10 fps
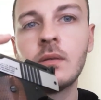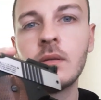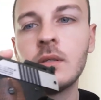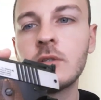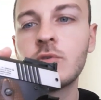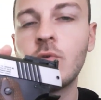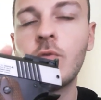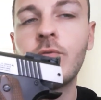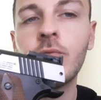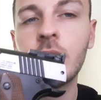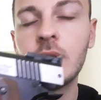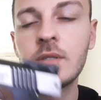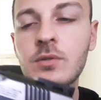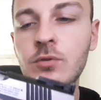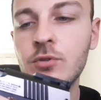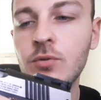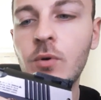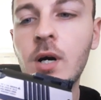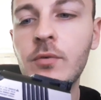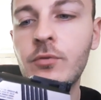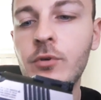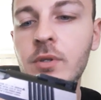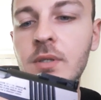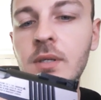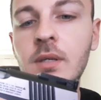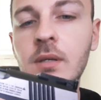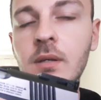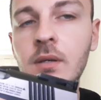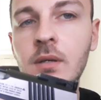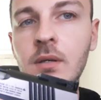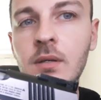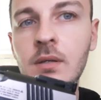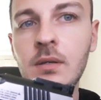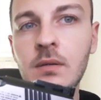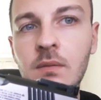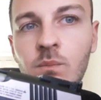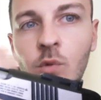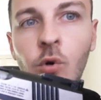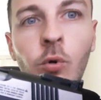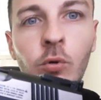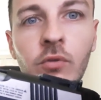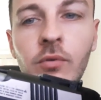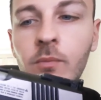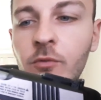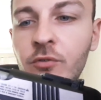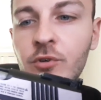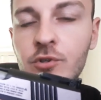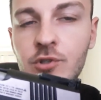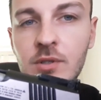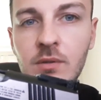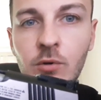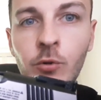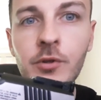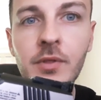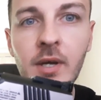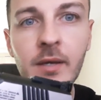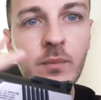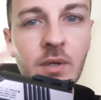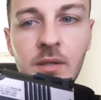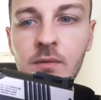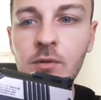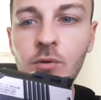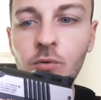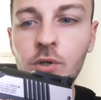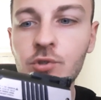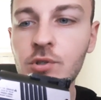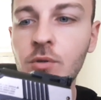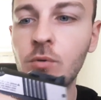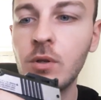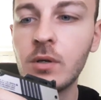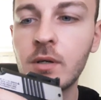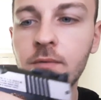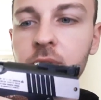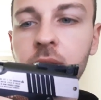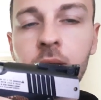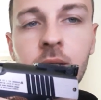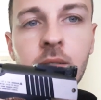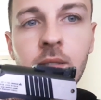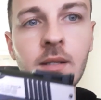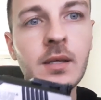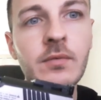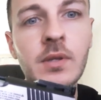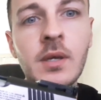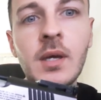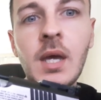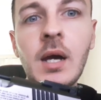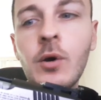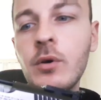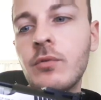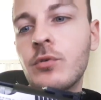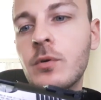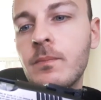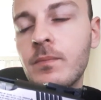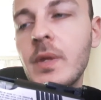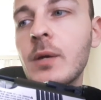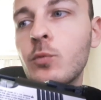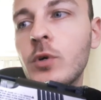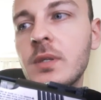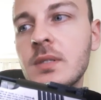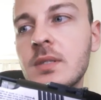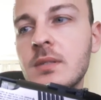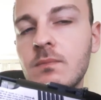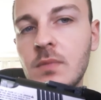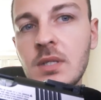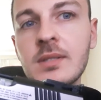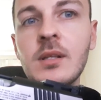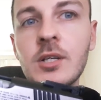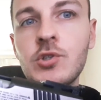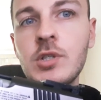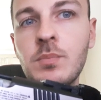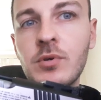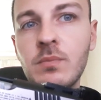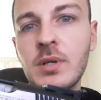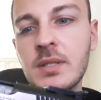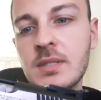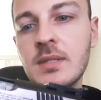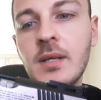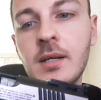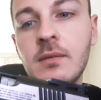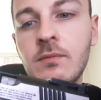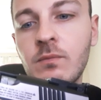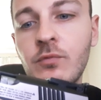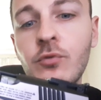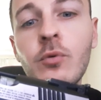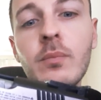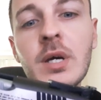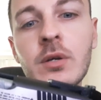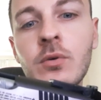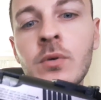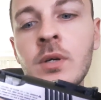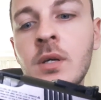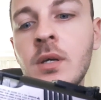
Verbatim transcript: does also offer the old version, old timey, you know, original look of the 1911. However, that one is a lot cheaper, but it's not full metal,